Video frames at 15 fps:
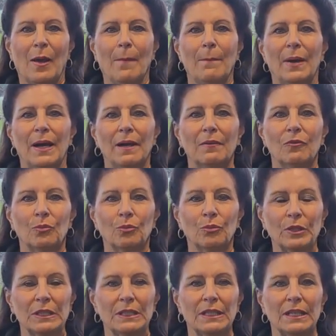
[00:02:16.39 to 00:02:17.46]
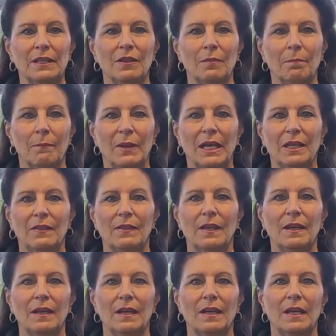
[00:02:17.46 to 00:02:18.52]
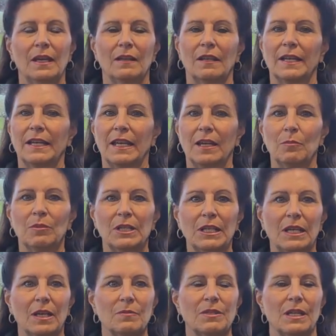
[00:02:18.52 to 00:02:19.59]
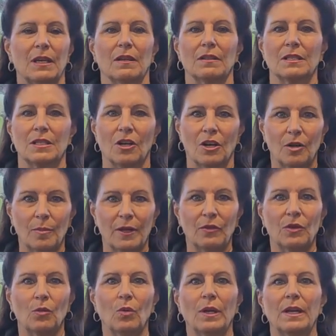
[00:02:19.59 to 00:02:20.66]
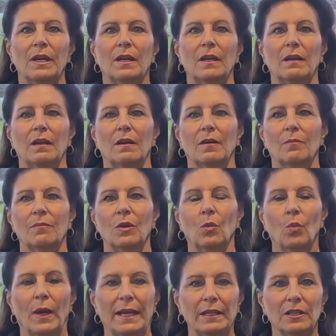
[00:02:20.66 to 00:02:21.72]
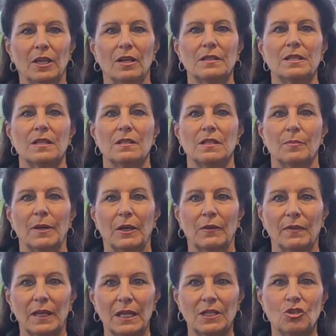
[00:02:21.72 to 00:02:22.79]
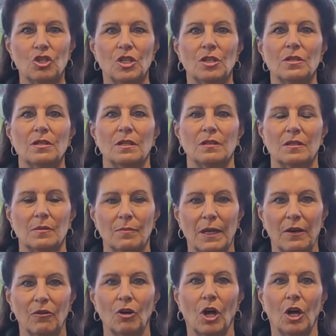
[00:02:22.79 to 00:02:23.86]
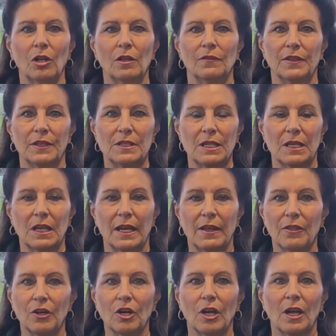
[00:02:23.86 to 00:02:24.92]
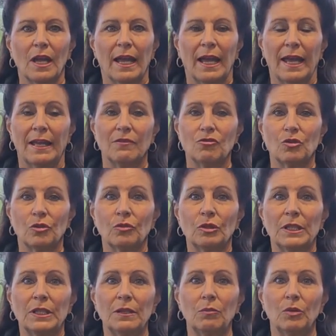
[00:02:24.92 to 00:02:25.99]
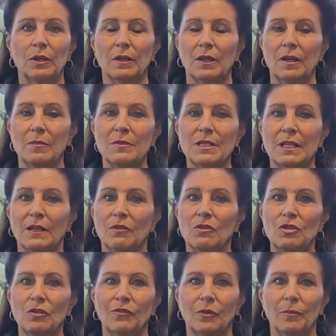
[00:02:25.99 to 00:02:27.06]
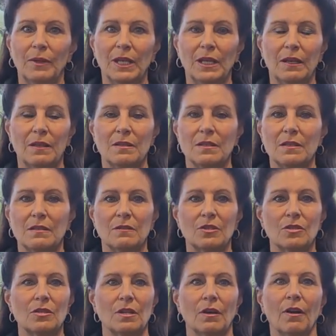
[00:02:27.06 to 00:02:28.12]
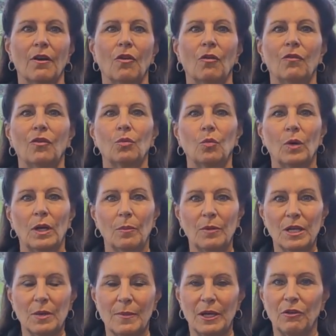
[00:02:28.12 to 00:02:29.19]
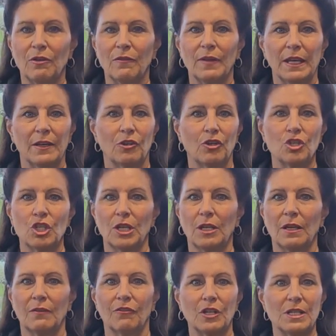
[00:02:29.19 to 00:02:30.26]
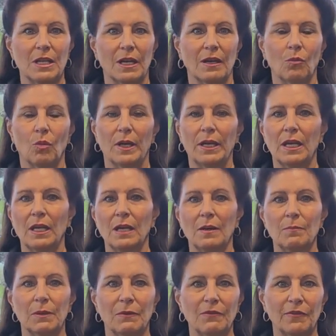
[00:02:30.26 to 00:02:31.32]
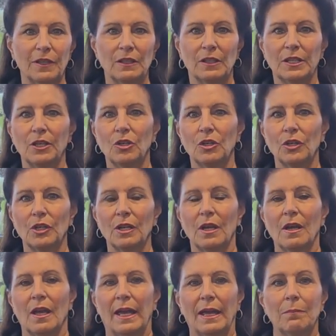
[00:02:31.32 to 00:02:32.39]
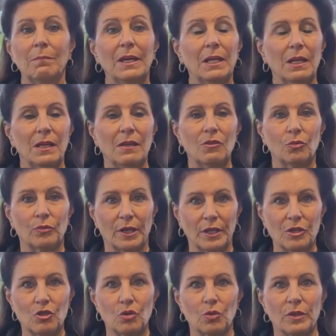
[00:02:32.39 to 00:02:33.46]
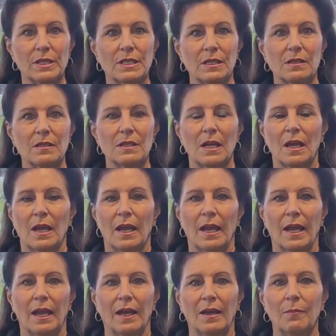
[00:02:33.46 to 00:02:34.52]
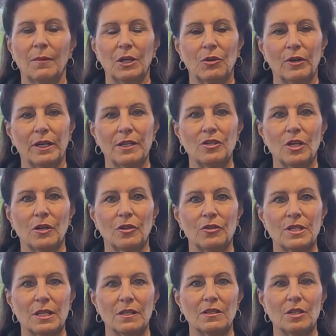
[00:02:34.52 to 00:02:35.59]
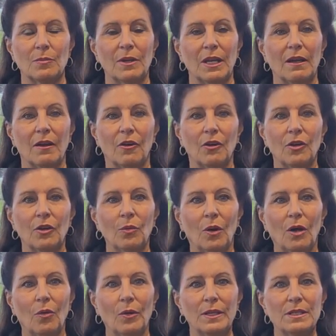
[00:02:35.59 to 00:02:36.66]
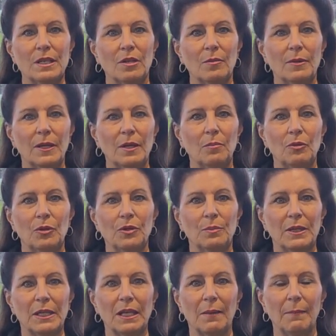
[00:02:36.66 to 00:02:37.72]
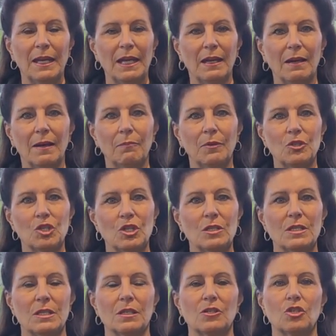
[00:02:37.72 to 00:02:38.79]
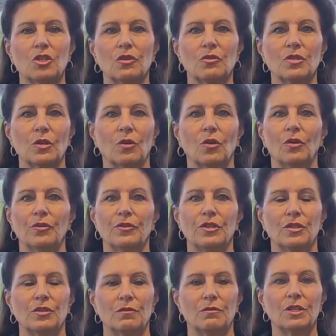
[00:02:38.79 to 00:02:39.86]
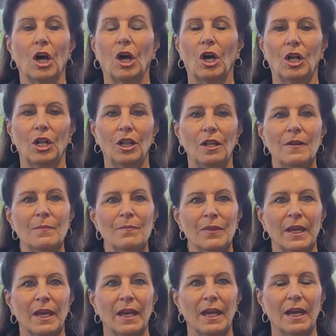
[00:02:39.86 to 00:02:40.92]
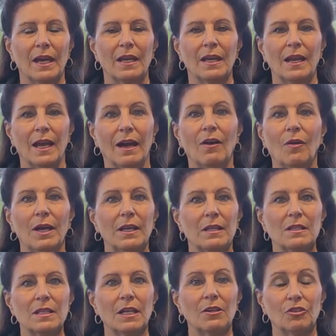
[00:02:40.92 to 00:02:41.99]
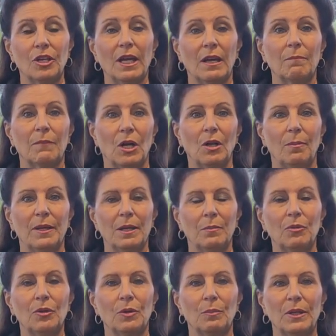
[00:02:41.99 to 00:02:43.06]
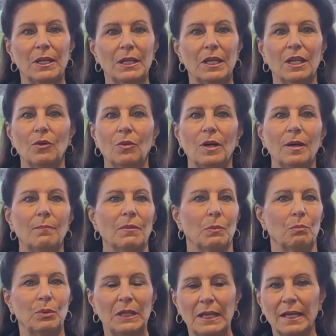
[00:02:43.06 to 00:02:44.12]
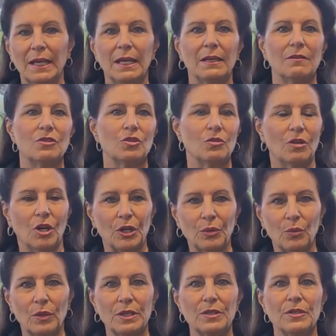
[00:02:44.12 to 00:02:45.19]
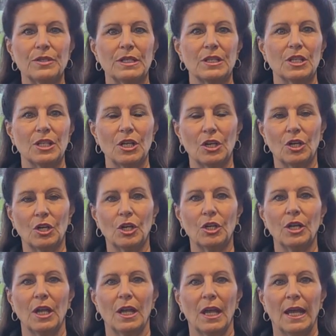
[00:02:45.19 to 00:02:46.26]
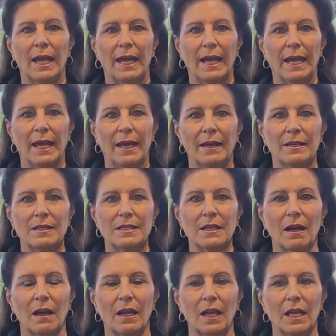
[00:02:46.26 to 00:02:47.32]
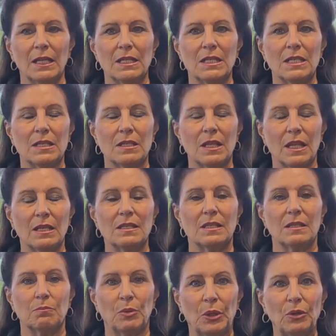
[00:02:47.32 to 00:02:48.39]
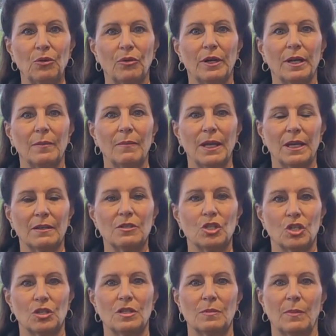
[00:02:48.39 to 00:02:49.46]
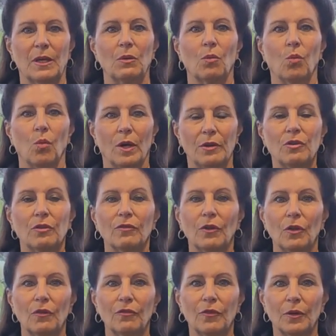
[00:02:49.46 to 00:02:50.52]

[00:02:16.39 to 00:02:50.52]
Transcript: But really the main thing, and like Emily kept saying, it's not about the weight, um, the weight loss, it's about inches, it's about all of it together. And truly what it comes down to for me is just an overwhelming amount of energy every day, waking up and feeling good and making the right choices. And my granddaughter said to me, are you always gonna be able to pick me up? She's six years old, tall, and now I can tell her, yeah, I'll be able to pick you up and play and do cartwheels in the yard. And it's this program has just been wonderful for